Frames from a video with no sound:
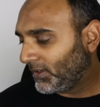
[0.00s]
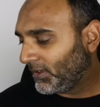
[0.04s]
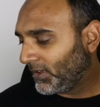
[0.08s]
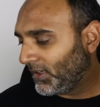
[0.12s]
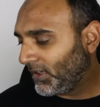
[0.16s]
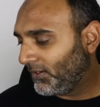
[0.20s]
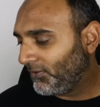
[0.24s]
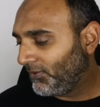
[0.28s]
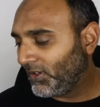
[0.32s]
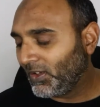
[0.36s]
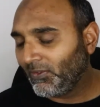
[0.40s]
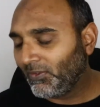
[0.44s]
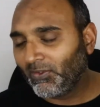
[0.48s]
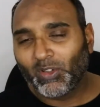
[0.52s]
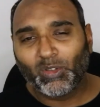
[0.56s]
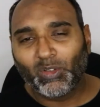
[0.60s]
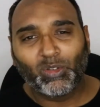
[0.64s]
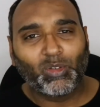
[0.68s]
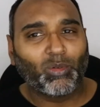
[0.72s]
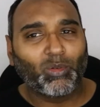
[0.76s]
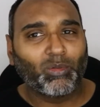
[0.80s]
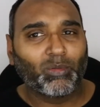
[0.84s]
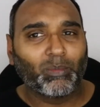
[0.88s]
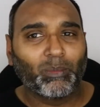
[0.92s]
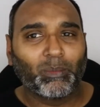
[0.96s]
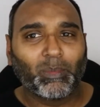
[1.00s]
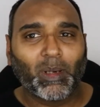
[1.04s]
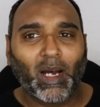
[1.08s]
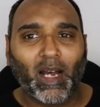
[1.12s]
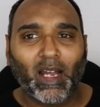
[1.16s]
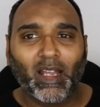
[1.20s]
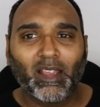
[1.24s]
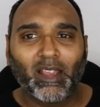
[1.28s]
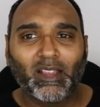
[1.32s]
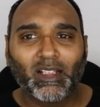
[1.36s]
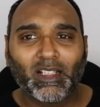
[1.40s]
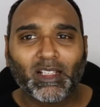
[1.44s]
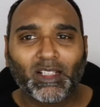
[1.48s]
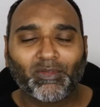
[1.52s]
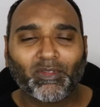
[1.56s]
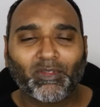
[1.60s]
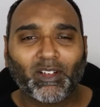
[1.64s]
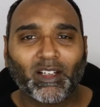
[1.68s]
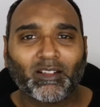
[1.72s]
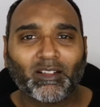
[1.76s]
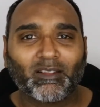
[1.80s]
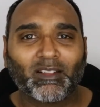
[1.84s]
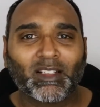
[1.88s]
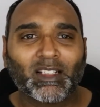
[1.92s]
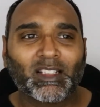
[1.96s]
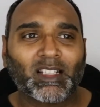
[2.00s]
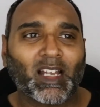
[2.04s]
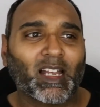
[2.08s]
even if you don't buy this fragrance,